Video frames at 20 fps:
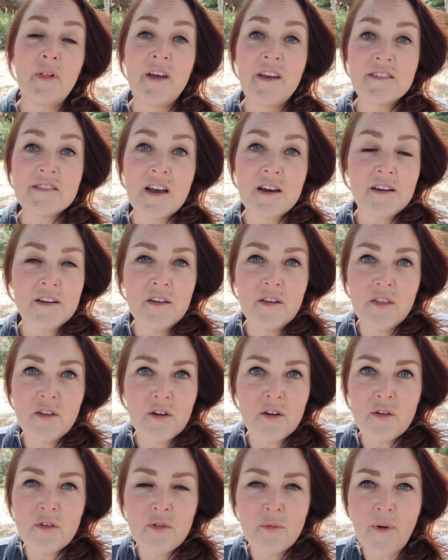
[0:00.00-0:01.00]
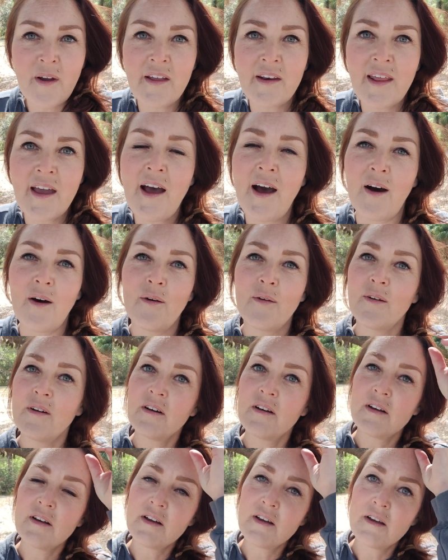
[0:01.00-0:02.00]
plagues out into the earth right now.
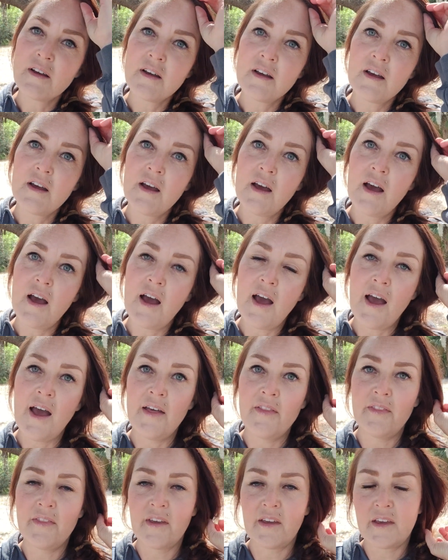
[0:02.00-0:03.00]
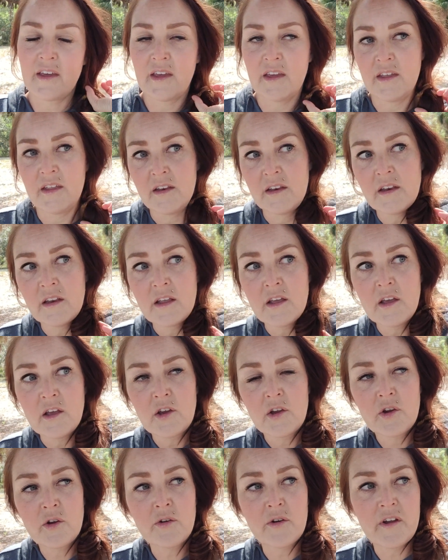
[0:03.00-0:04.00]
And they can
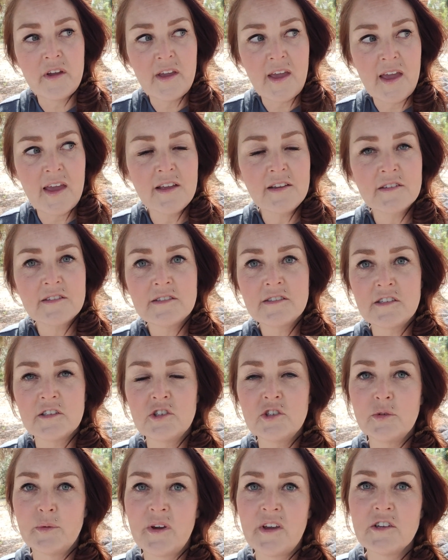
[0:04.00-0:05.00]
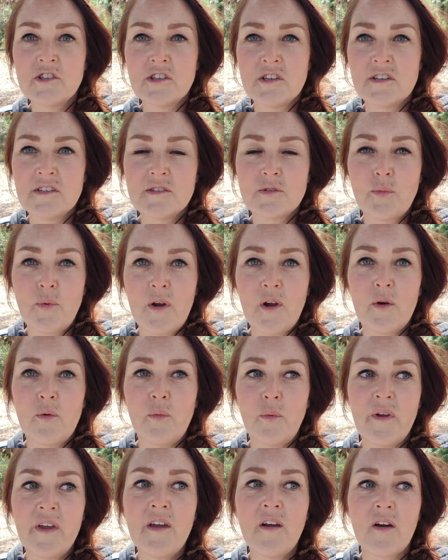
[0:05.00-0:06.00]
create situations where
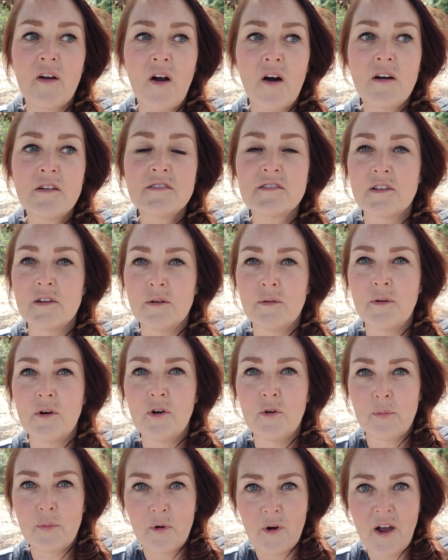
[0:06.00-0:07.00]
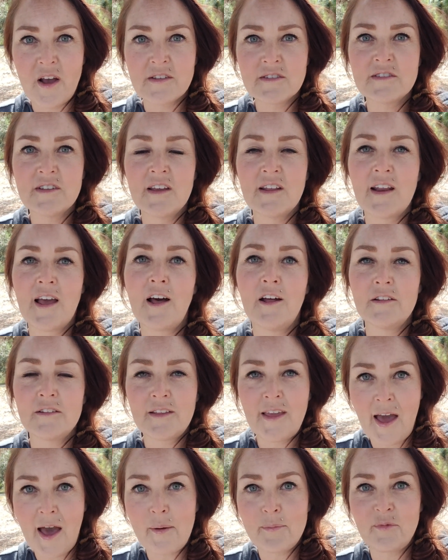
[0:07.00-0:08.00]
we are also oppressed and
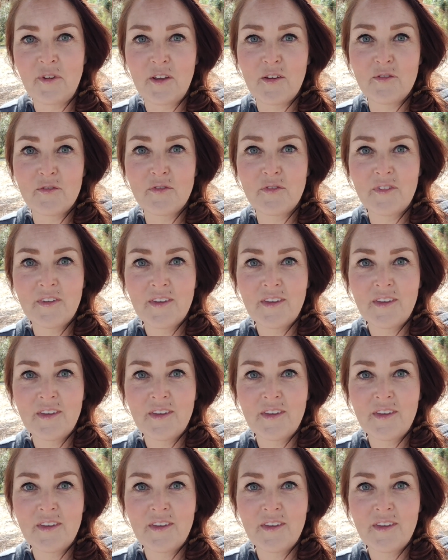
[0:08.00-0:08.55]
held captive.